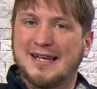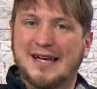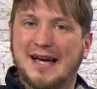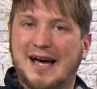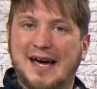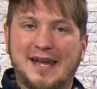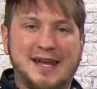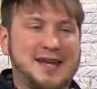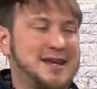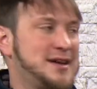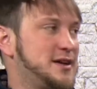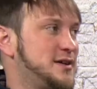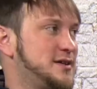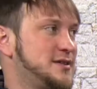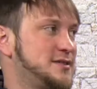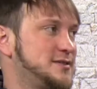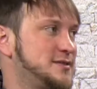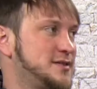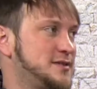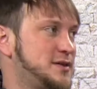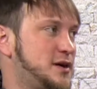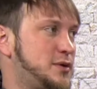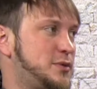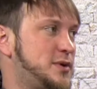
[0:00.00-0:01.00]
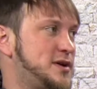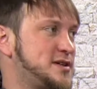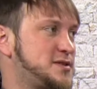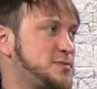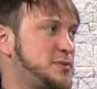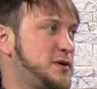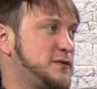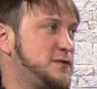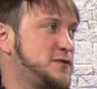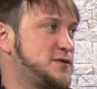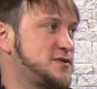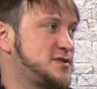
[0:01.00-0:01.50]
That ain't a
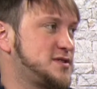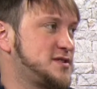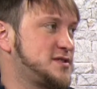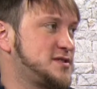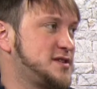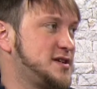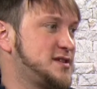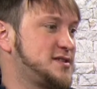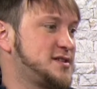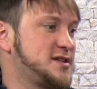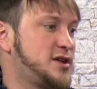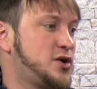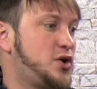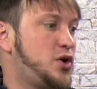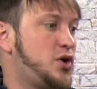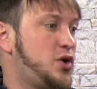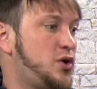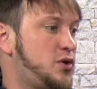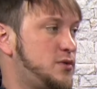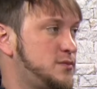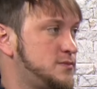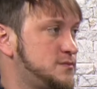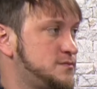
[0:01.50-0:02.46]
recipe for success at all.